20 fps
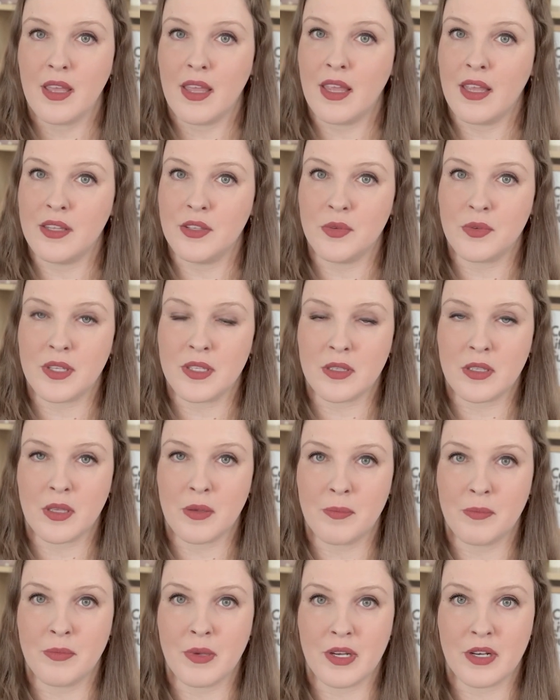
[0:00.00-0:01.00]
and you can
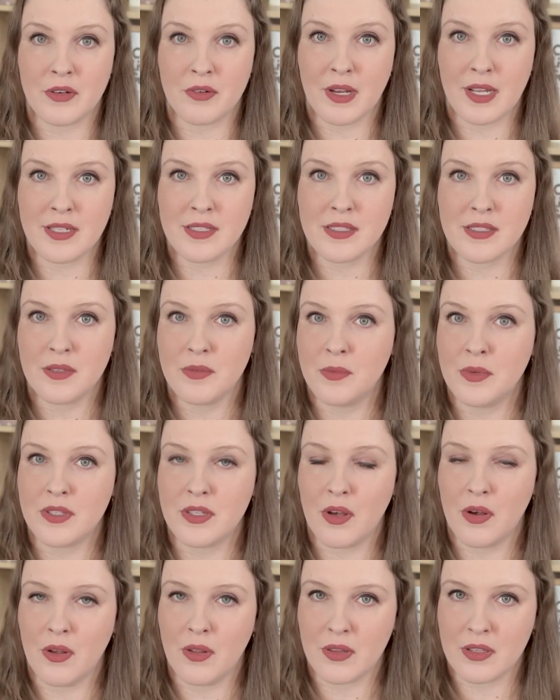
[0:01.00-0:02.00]
compare rates
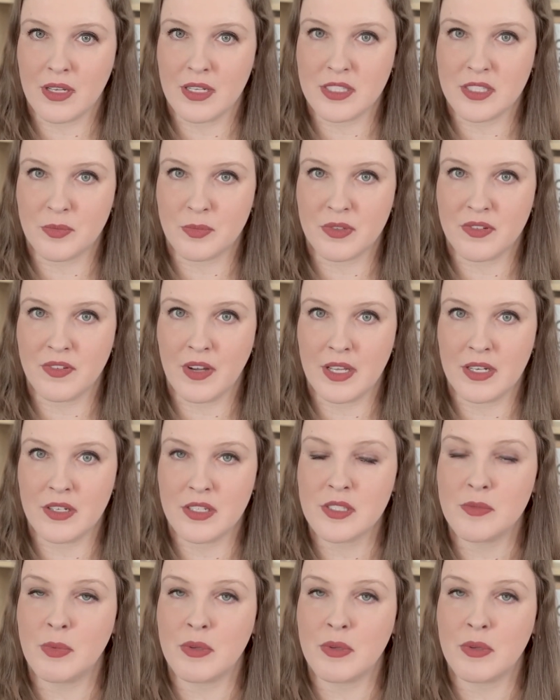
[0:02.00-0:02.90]
with all kinds of providers,